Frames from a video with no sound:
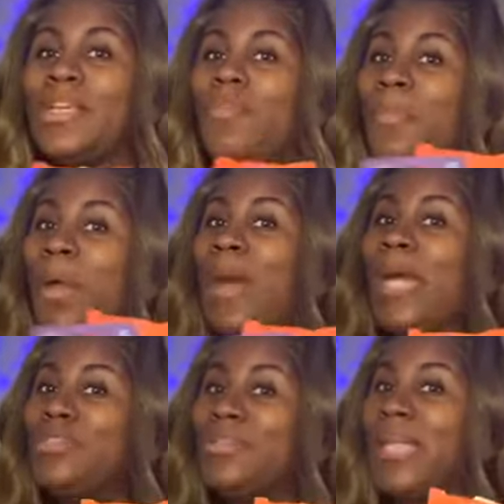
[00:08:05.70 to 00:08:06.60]
So remember,
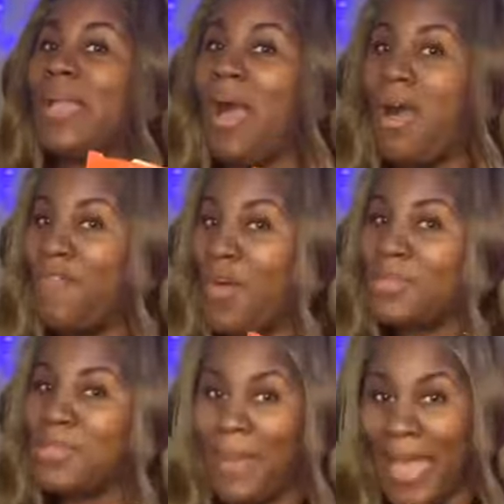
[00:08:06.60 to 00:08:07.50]
I do take all
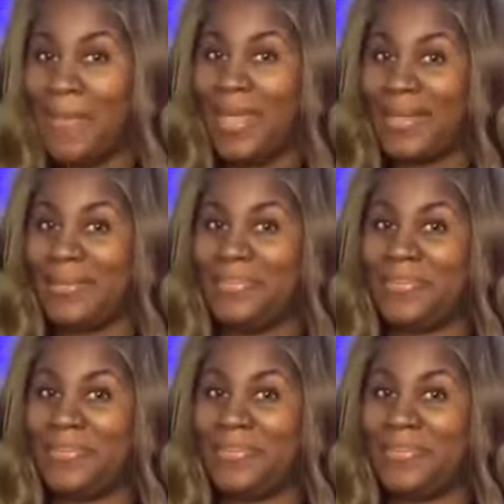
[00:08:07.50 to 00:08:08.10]
forms of payment.